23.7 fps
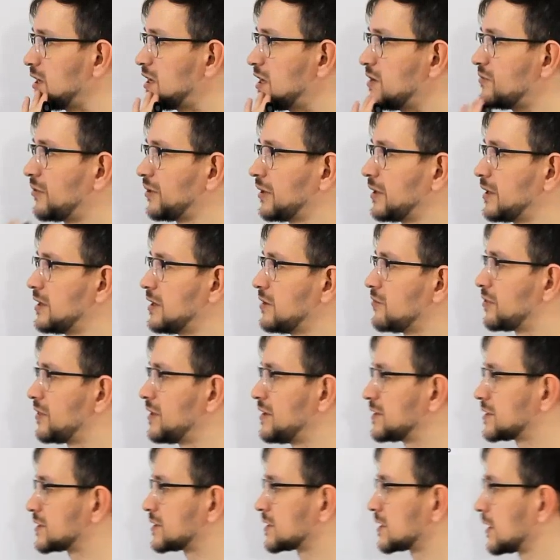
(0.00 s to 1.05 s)
even if
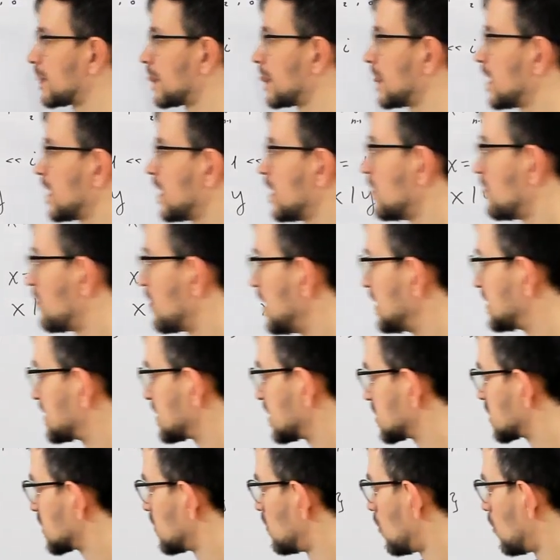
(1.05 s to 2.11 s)
these weights are
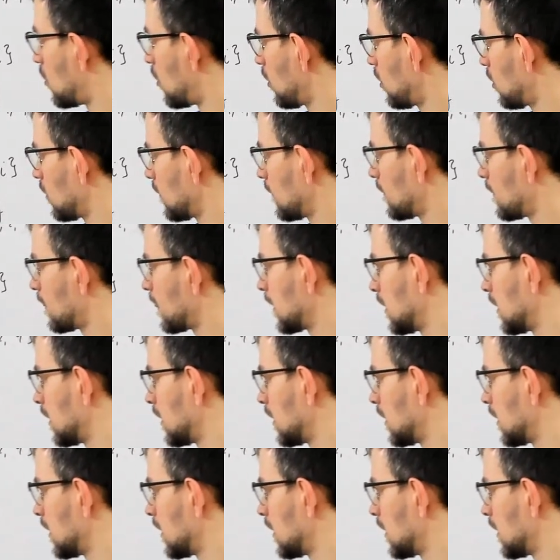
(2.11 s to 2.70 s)
small.